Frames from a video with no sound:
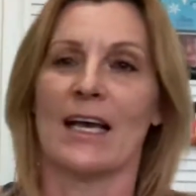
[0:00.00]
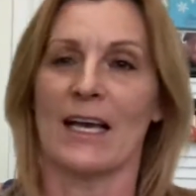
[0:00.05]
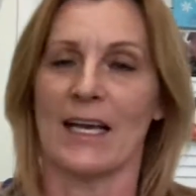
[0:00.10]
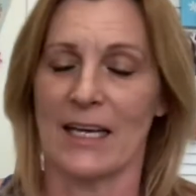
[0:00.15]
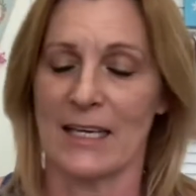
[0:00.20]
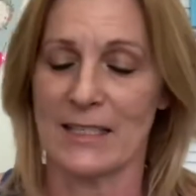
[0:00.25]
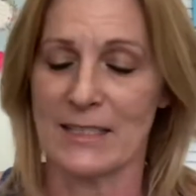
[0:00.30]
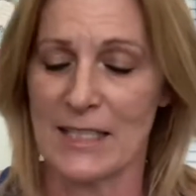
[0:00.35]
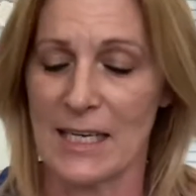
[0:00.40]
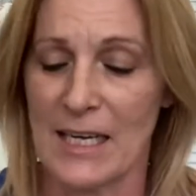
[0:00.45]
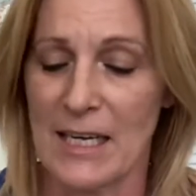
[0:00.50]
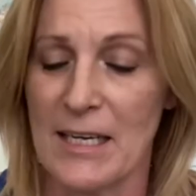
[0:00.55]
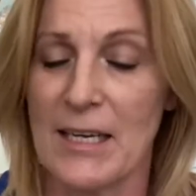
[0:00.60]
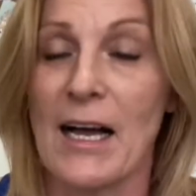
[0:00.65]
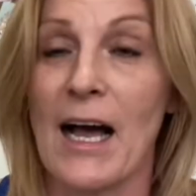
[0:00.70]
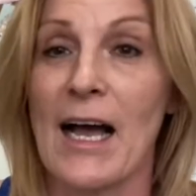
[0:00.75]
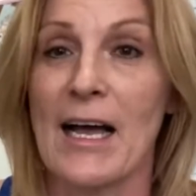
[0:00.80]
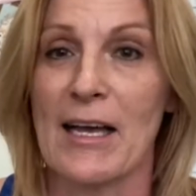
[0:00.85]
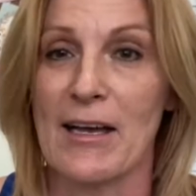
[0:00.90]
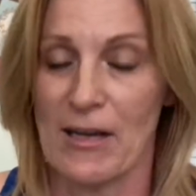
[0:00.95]
And
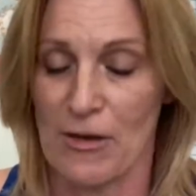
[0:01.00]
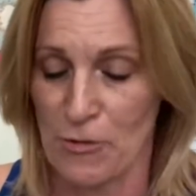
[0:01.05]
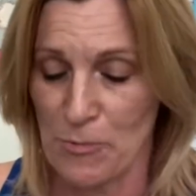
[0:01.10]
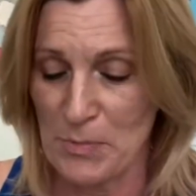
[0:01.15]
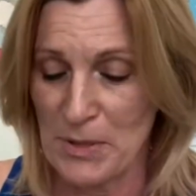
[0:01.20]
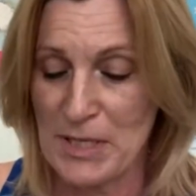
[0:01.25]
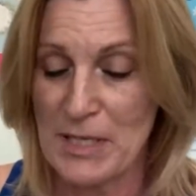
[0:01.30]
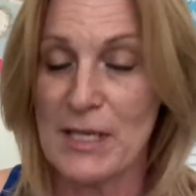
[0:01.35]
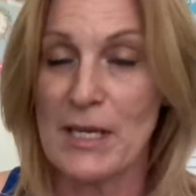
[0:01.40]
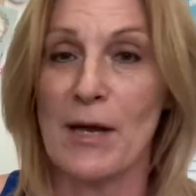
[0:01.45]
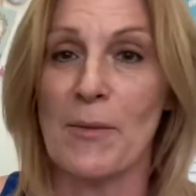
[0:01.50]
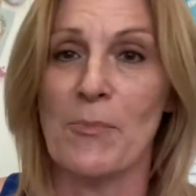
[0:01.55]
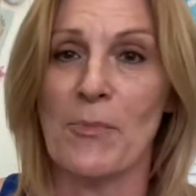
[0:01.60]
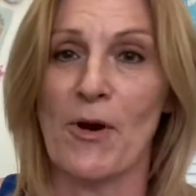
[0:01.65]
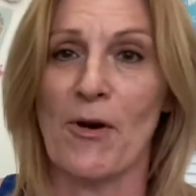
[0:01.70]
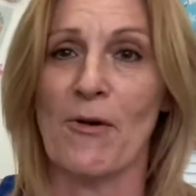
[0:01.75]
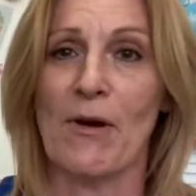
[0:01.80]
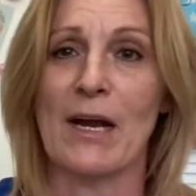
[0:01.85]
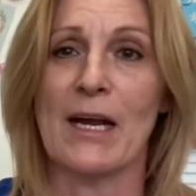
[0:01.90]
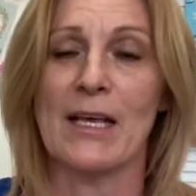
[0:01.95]
I opened it up
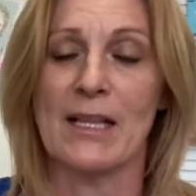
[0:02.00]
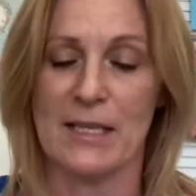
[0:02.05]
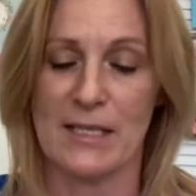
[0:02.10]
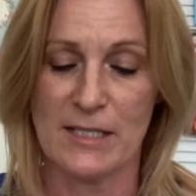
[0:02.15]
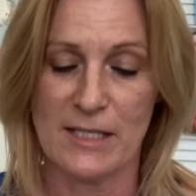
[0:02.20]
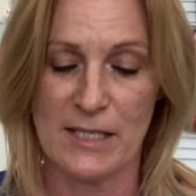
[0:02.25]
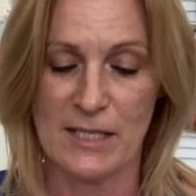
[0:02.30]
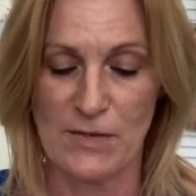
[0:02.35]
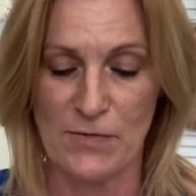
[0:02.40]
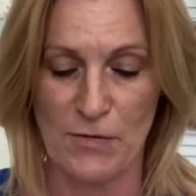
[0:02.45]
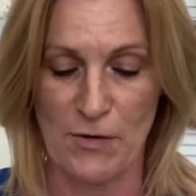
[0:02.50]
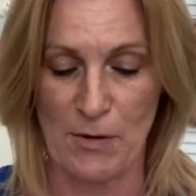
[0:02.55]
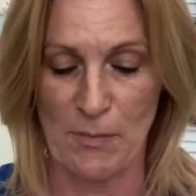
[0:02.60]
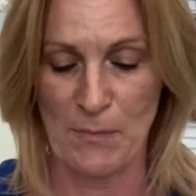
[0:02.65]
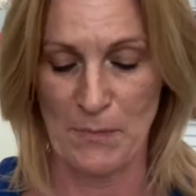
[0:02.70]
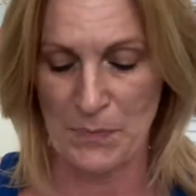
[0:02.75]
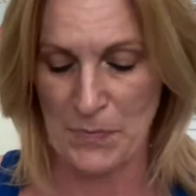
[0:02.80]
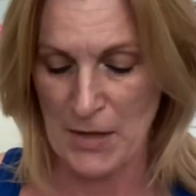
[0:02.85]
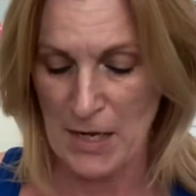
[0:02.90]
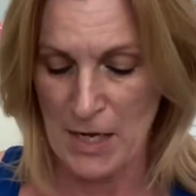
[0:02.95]
already. This is
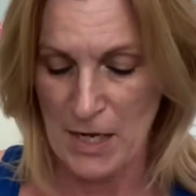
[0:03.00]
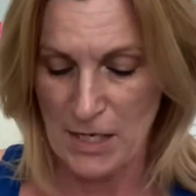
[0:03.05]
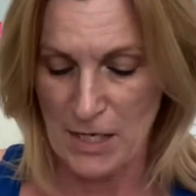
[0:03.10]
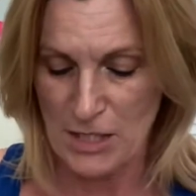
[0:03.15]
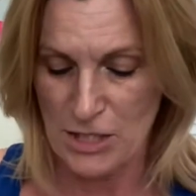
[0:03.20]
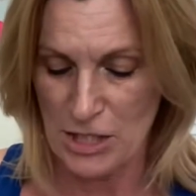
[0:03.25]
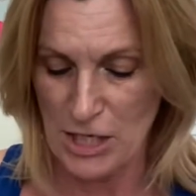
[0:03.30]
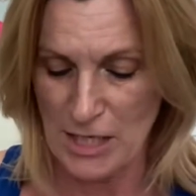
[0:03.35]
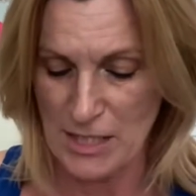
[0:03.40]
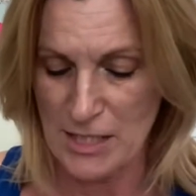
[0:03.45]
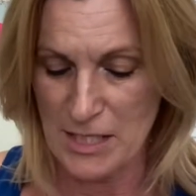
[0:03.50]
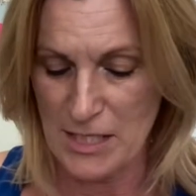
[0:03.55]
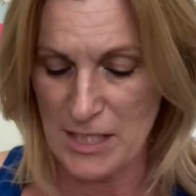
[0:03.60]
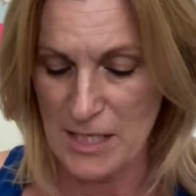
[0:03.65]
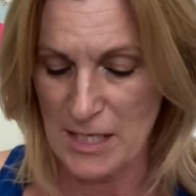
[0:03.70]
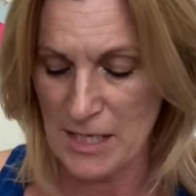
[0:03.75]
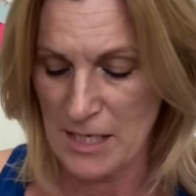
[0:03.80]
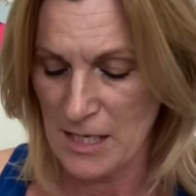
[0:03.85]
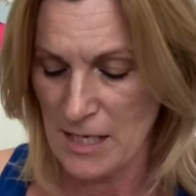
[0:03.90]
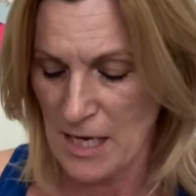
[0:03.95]
from
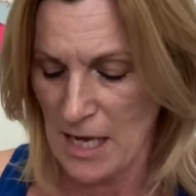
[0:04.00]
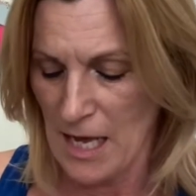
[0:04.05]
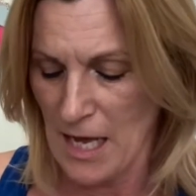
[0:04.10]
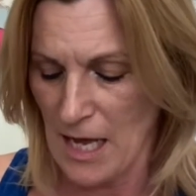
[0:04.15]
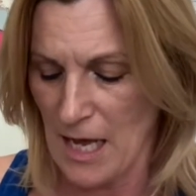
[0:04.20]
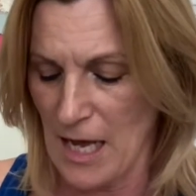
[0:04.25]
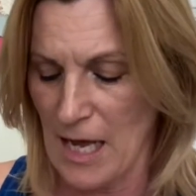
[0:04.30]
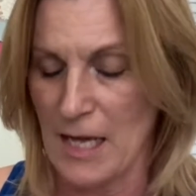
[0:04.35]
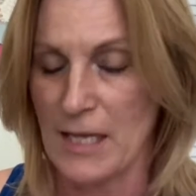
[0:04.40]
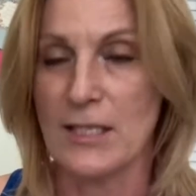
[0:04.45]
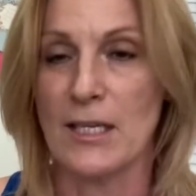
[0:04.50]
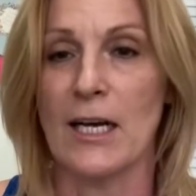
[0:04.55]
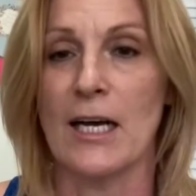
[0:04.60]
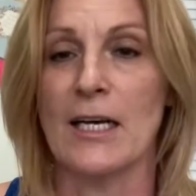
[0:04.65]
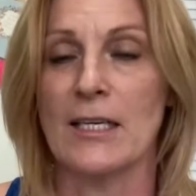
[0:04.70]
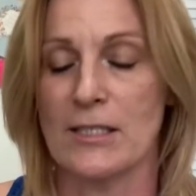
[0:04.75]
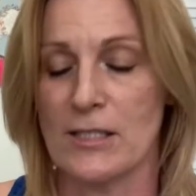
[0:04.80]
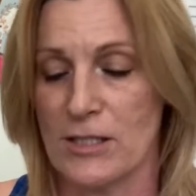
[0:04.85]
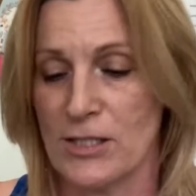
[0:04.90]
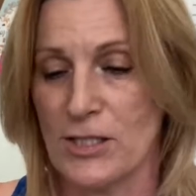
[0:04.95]
Justin at
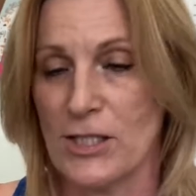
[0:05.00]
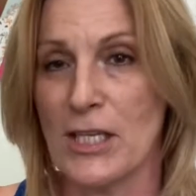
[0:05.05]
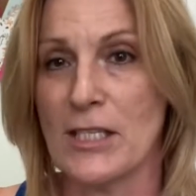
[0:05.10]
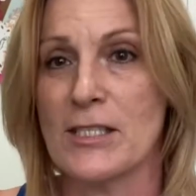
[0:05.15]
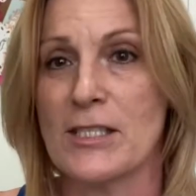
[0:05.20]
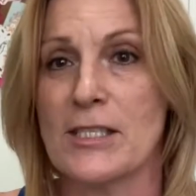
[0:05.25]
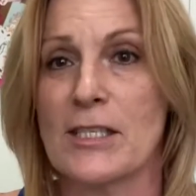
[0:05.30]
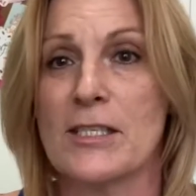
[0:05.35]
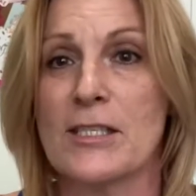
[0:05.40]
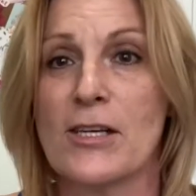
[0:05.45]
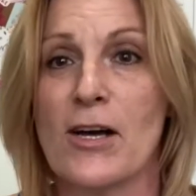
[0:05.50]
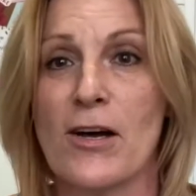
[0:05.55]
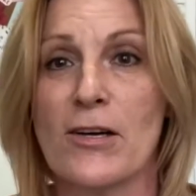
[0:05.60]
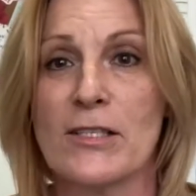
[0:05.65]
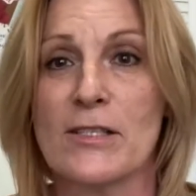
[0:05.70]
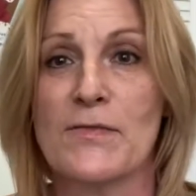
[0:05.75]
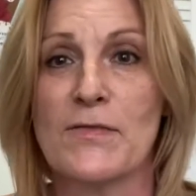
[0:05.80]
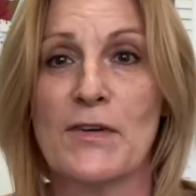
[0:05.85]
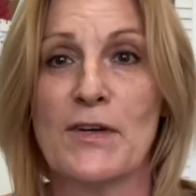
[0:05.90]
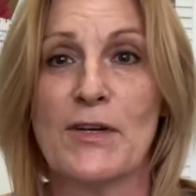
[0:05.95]
Justin
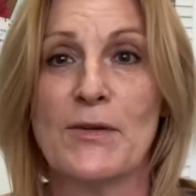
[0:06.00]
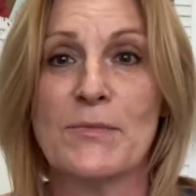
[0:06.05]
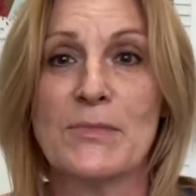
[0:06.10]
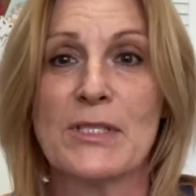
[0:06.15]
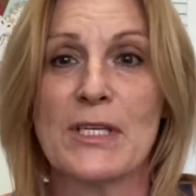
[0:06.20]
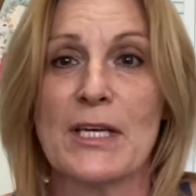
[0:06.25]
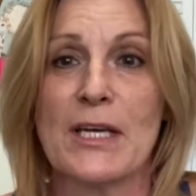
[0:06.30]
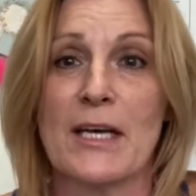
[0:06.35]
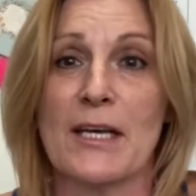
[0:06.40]
Talks Films.